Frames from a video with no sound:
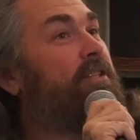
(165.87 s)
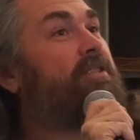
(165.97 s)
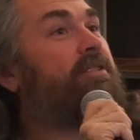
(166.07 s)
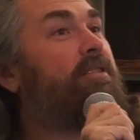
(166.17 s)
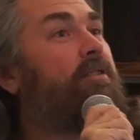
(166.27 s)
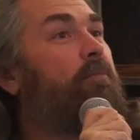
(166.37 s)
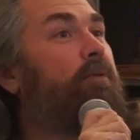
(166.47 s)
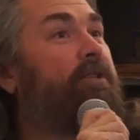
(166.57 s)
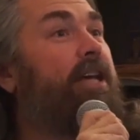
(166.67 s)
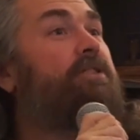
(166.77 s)
the
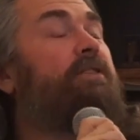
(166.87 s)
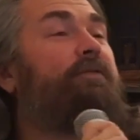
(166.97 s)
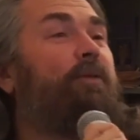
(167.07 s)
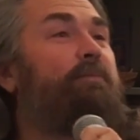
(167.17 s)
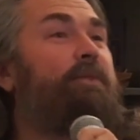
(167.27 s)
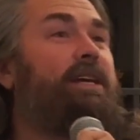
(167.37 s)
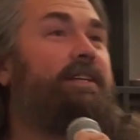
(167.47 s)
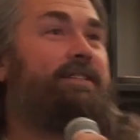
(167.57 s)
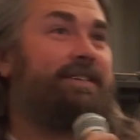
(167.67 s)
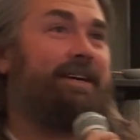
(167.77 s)
potential for
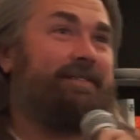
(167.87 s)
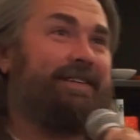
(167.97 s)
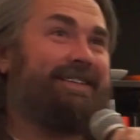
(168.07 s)
being discovered.